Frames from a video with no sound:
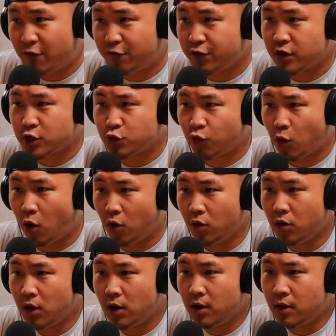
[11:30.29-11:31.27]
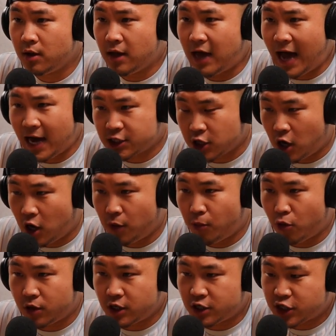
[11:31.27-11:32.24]
for this role, actually all
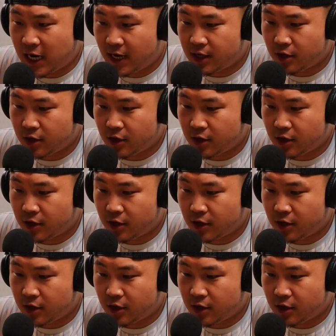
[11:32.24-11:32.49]
born in China.